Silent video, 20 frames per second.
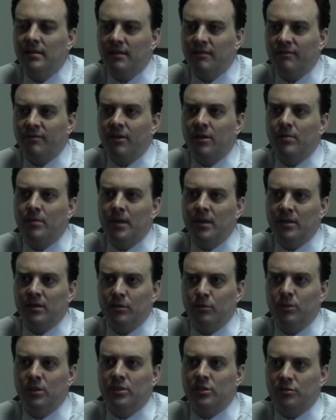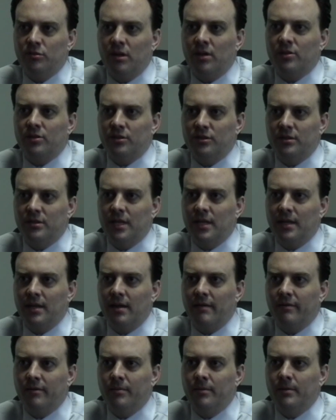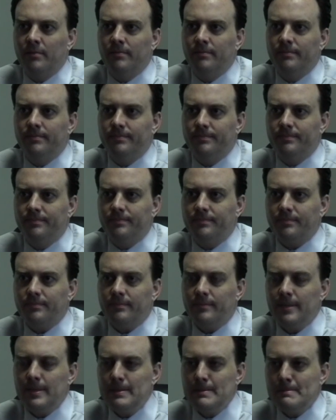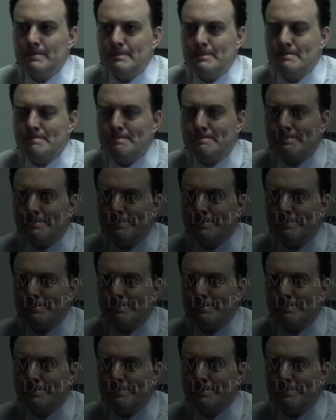that fundamentally restructure state government. You made